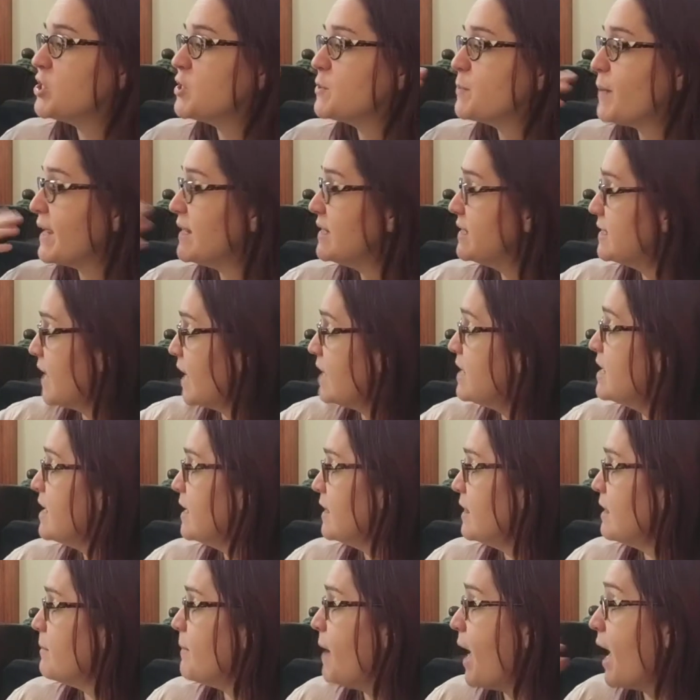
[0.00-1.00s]
is by
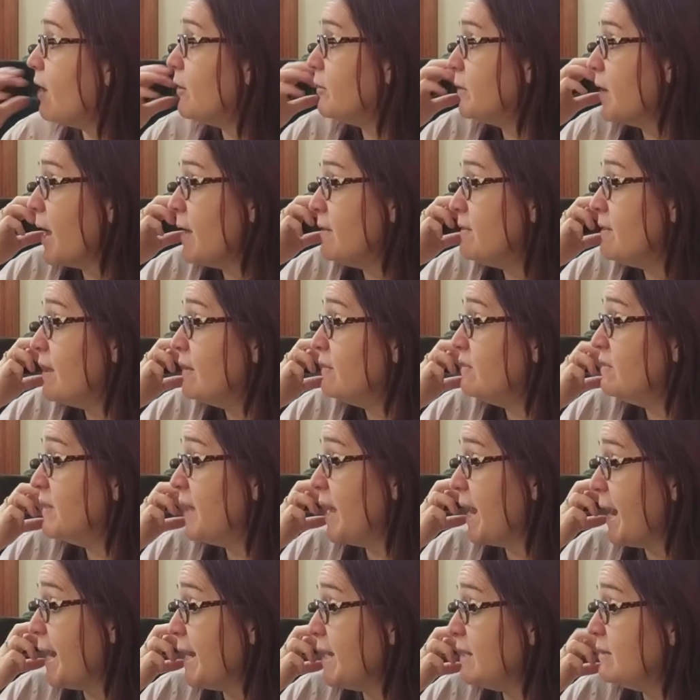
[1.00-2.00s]
sending them out, and then
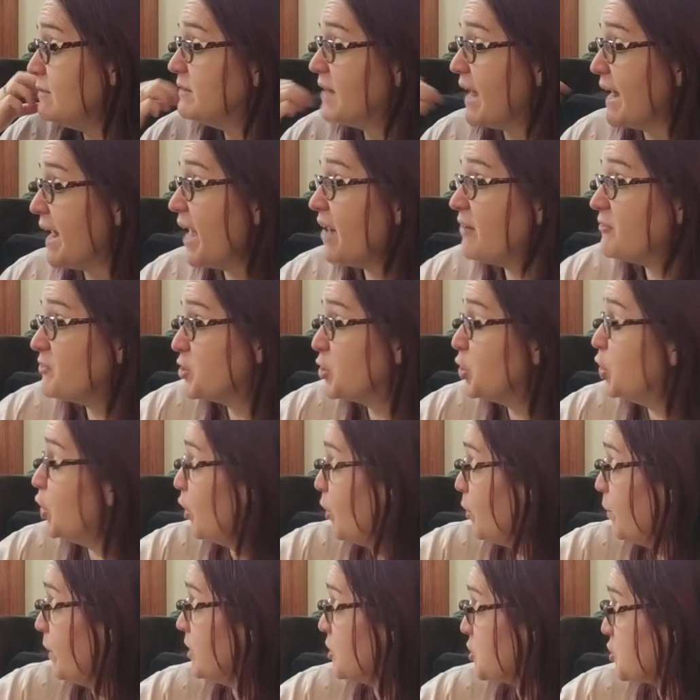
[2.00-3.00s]
they have to
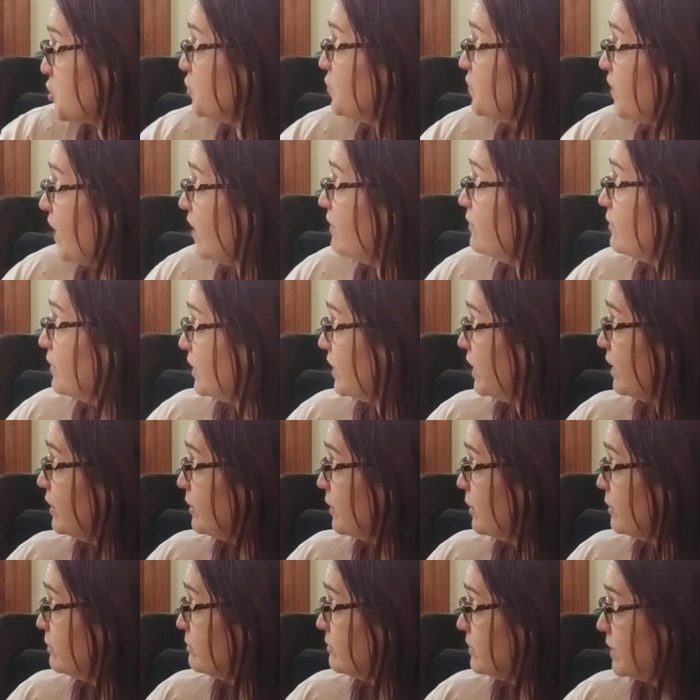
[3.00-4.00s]
go and survive on their
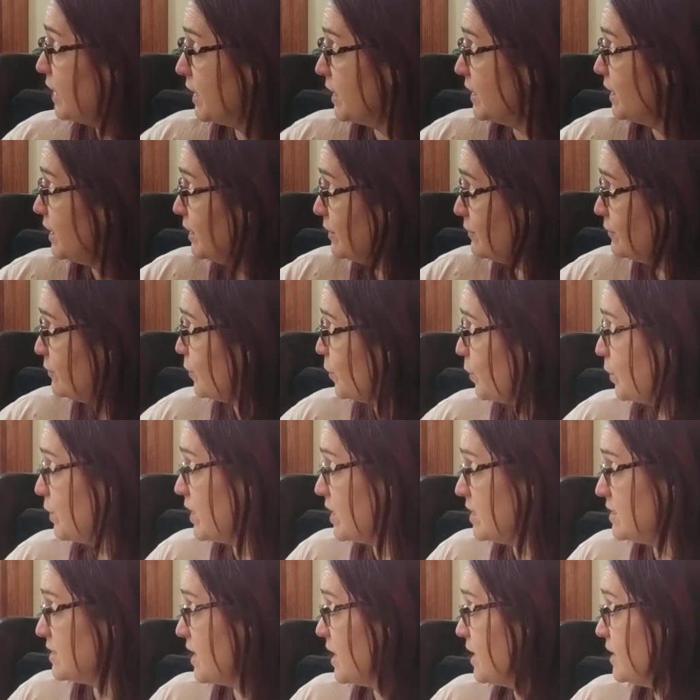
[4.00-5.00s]
own. They live or
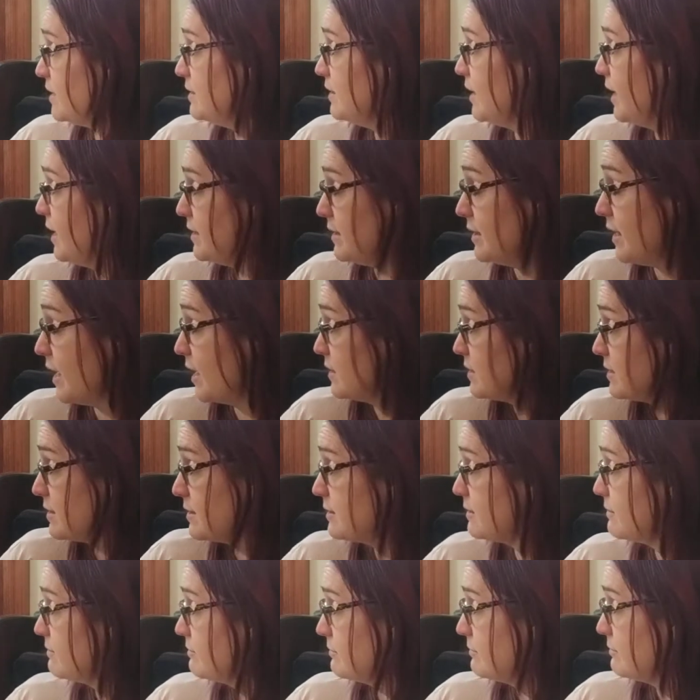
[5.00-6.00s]
they die, and
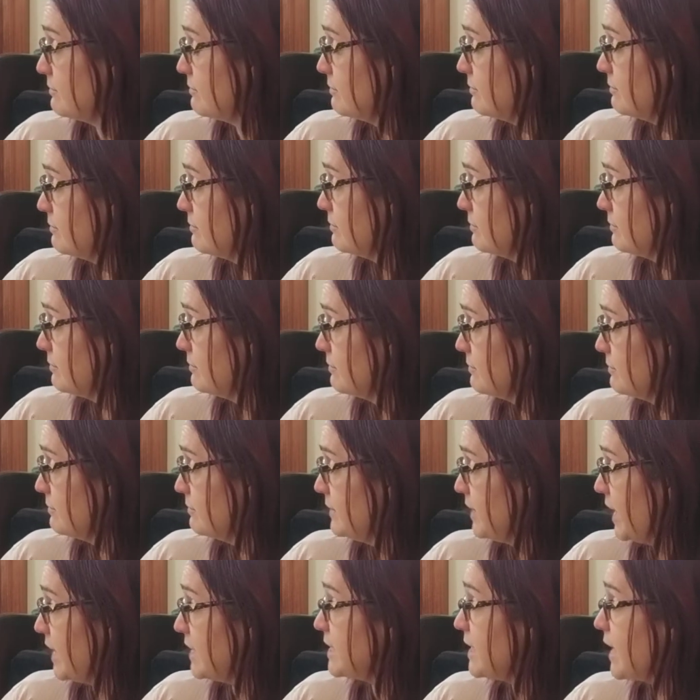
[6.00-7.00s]

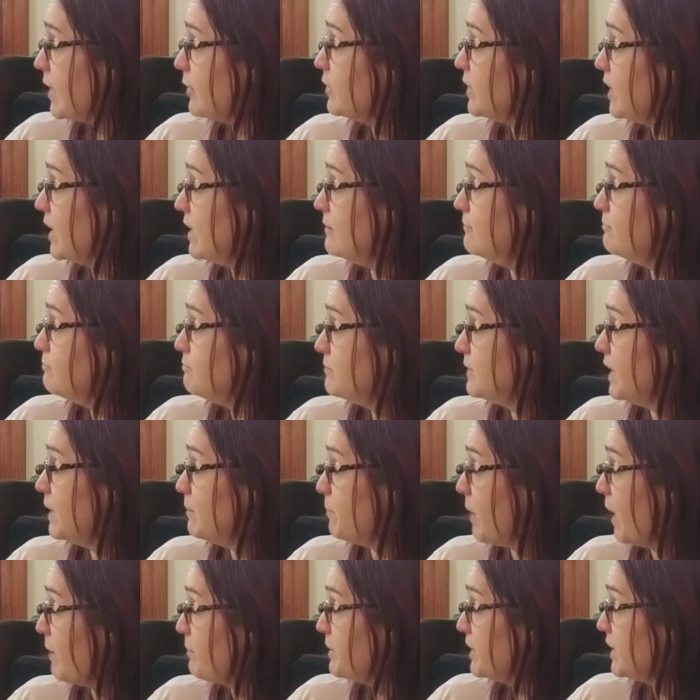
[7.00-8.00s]
that's how they
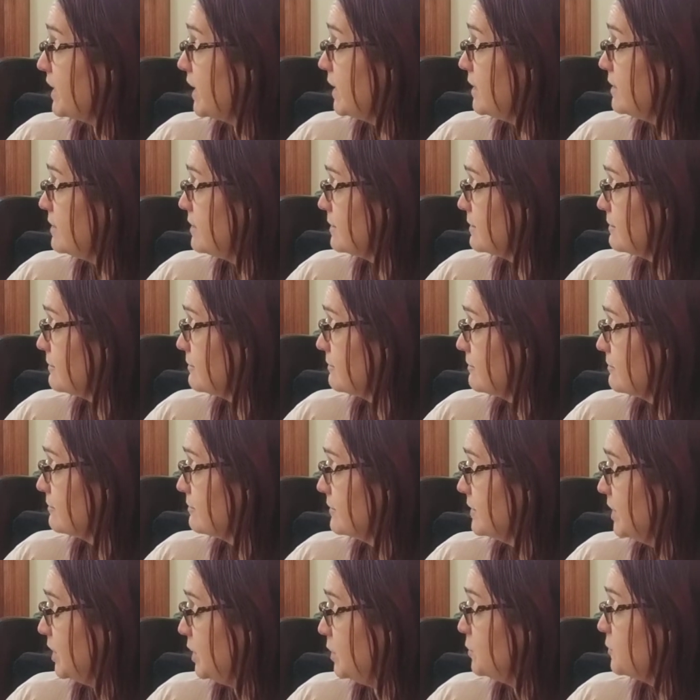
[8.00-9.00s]
populate
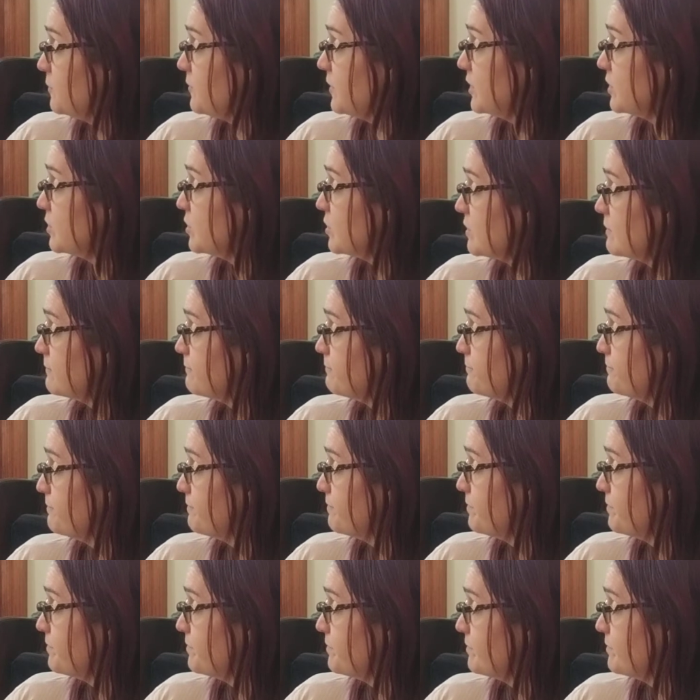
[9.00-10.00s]
the universe.
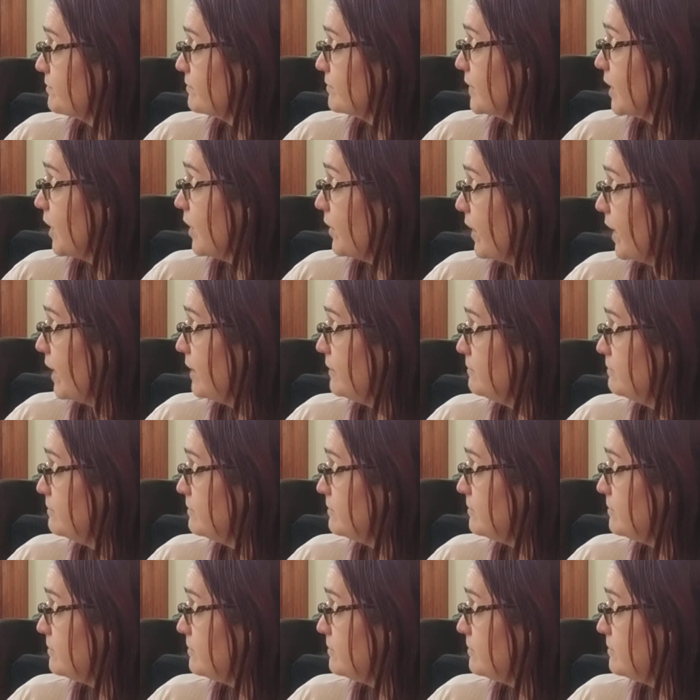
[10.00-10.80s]
Okay?